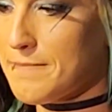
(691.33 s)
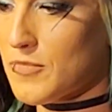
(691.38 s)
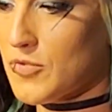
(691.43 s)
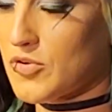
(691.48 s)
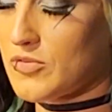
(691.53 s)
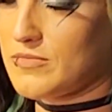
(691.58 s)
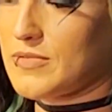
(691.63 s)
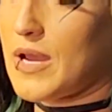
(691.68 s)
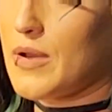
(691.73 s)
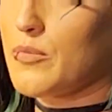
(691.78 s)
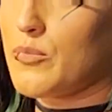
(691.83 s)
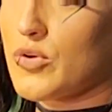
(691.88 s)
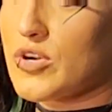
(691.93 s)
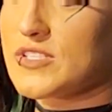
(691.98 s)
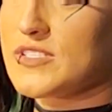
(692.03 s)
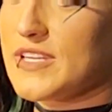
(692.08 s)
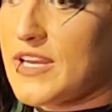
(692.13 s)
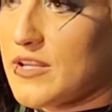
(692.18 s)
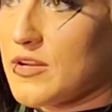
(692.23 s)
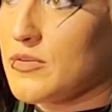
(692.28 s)

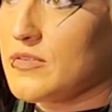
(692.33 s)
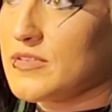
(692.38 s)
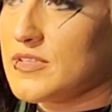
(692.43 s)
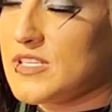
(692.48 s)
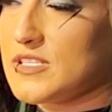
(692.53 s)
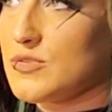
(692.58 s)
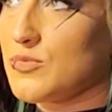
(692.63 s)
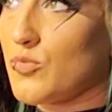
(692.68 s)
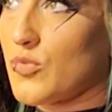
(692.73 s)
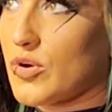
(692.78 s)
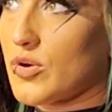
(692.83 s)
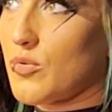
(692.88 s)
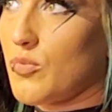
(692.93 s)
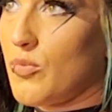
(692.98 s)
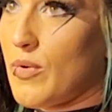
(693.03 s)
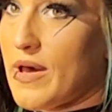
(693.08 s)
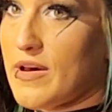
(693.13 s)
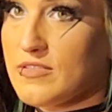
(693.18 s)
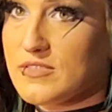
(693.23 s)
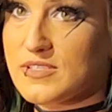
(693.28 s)
doesn't work
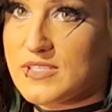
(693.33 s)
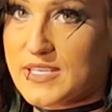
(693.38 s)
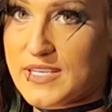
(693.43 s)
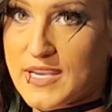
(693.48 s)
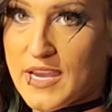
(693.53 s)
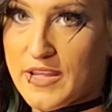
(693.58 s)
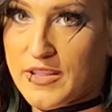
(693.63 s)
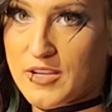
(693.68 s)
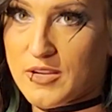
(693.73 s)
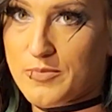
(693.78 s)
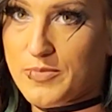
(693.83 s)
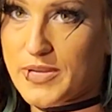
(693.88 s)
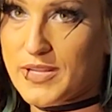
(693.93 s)
well together.